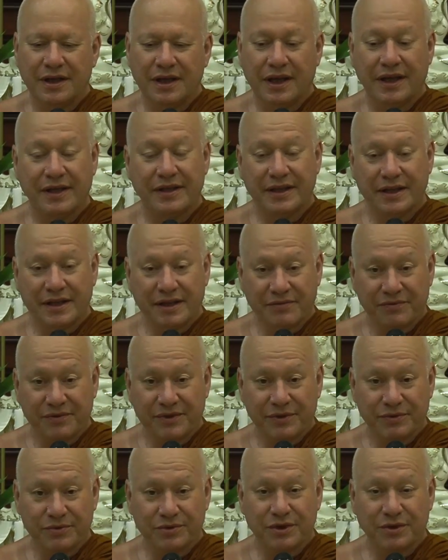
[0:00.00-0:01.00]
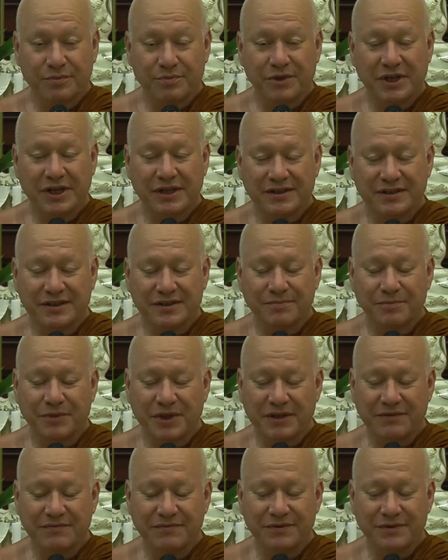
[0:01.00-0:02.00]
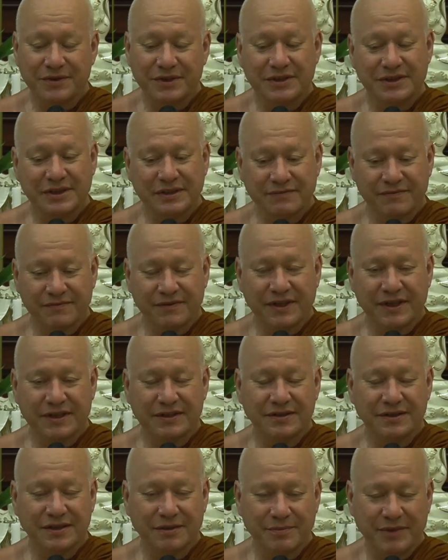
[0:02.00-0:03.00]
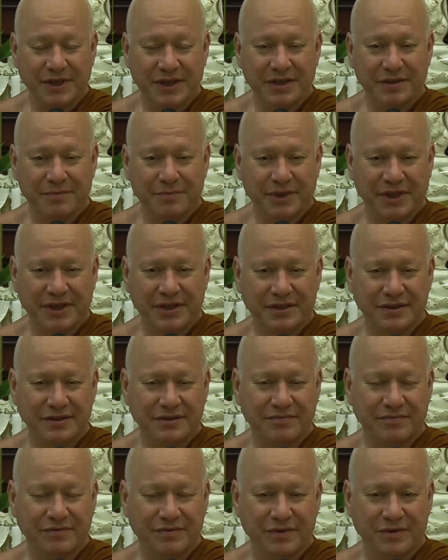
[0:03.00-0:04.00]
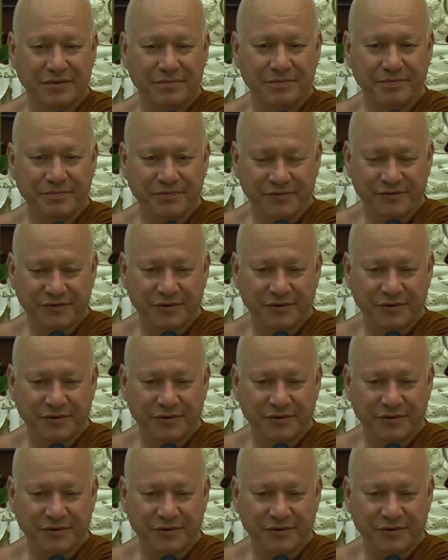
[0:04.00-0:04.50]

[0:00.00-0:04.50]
and then if we also practice mindfulness and find some inner peace from